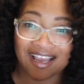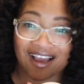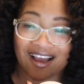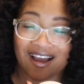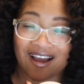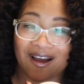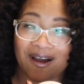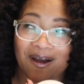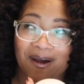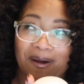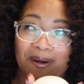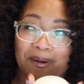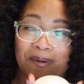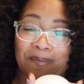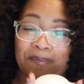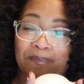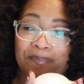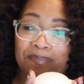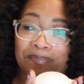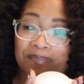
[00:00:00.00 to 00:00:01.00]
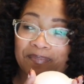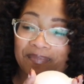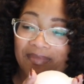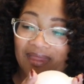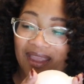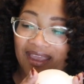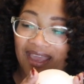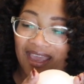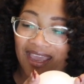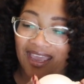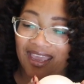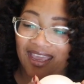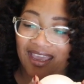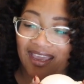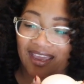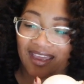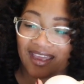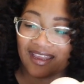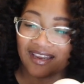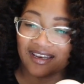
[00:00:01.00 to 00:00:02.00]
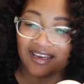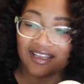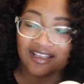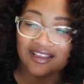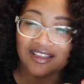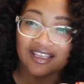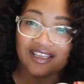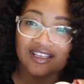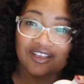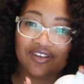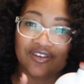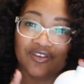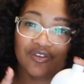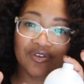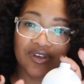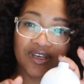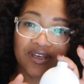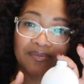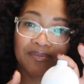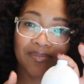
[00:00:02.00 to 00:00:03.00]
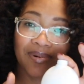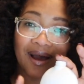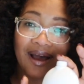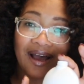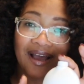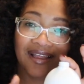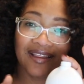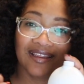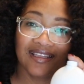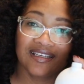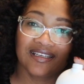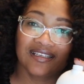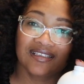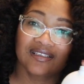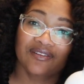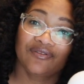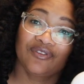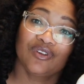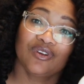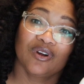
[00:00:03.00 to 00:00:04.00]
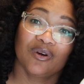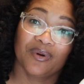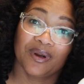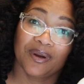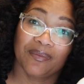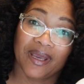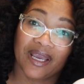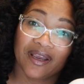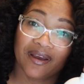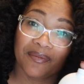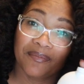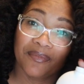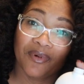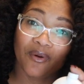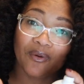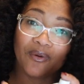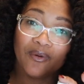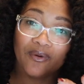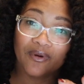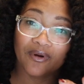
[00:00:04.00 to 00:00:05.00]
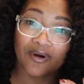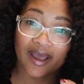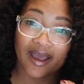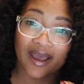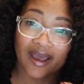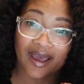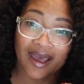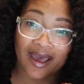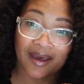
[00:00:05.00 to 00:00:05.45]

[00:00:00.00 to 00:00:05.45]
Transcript: um, and then you can buy these if you don't want to make them on,